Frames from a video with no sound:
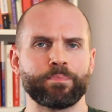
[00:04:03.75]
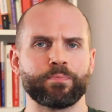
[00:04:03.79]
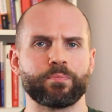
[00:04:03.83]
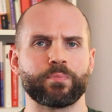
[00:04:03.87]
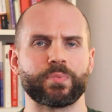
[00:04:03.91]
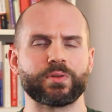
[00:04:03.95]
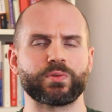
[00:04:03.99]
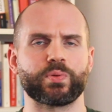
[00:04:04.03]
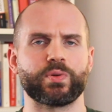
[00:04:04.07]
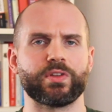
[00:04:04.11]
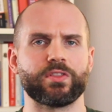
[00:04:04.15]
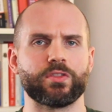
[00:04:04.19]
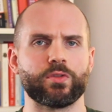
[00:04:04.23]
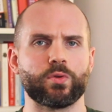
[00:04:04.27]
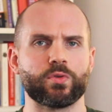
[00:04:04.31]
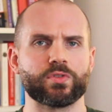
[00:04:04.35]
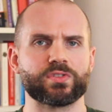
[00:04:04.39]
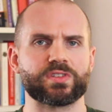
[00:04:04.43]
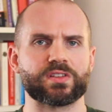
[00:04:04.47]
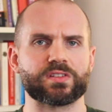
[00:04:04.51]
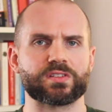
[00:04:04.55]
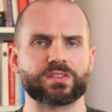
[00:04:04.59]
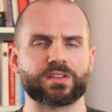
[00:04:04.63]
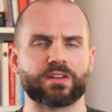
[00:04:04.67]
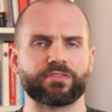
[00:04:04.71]
between those
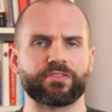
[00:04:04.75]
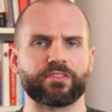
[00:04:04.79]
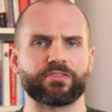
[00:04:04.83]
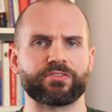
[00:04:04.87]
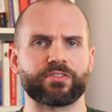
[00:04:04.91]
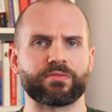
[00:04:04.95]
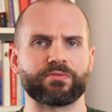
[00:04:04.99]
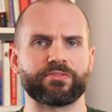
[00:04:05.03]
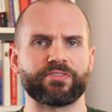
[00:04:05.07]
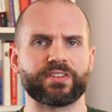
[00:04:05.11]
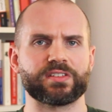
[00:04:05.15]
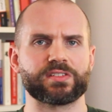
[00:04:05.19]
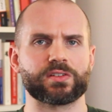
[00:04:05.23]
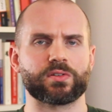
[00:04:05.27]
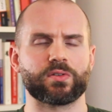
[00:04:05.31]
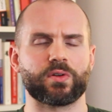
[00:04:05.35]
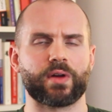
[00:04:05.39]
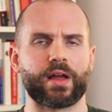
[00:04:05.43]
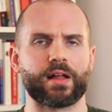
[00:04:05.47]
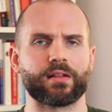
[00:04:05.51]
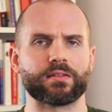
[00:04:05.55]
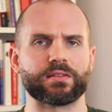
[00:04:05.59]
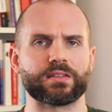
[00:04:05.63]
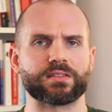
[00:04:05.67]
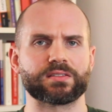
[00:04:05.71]
that suffer from physical
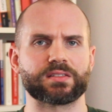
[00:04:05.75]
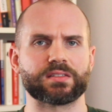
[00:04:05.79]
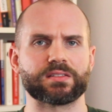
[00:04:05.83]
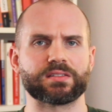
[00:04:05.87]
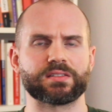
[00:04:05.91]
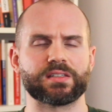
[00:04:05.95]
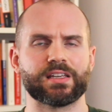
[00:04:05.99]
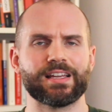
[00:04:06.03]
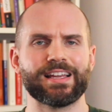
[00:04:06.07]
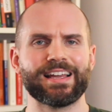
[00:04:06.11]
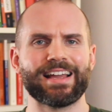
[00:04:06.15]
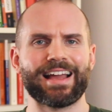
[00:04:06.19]
illnesses